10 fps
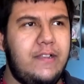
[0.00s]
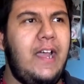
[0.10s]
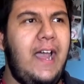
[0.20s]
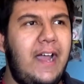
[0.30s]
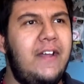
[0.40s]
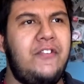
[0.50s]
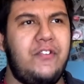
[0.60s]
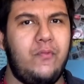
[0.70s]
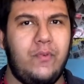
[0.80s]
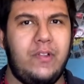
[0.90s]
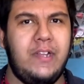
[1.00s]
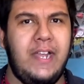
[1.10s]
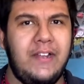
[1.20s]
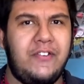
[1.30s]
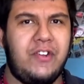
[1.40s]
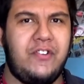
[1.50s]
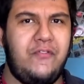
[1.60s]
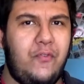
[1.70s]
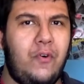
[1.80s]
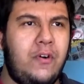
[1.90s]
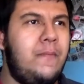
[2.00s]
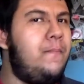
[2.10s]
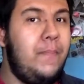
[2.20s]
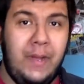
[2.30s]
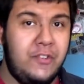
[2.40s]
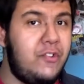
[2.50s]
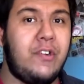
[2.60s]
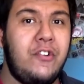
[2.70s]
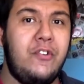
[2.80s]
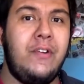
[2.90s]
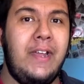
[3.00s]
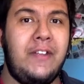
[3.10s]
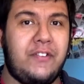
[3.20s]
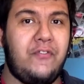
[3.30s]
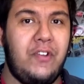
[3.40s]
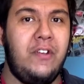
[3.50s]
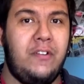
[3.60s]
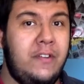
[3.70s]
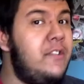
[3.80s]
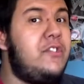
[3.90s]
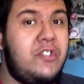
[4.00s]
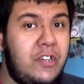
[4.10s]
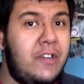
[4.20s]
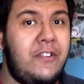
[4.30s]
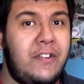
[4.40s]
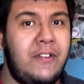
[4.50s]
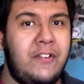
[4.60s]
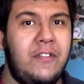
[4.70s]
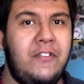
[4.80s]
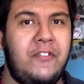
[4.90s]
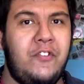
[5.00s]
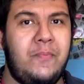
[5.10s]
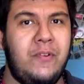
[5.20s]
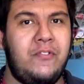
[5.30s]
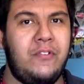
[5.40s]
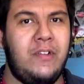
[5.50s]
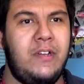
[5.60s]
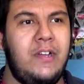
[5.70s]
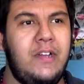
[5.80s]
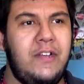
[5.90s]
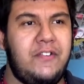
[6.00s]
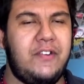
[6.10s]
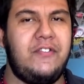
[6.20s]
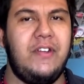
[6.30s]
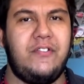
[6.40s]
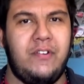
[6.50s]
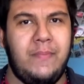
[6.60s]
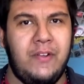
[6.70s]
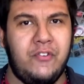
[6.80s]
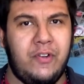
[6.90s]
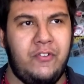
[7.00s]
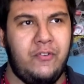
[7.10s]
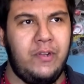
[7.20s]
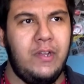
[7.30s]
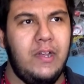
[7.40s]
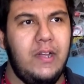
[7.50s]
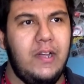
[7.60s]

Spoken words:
has a really N64 Banjo-Kazooie-esque feel, and it should, since you know, this is the spiritual successor to Banjo-Kazooie.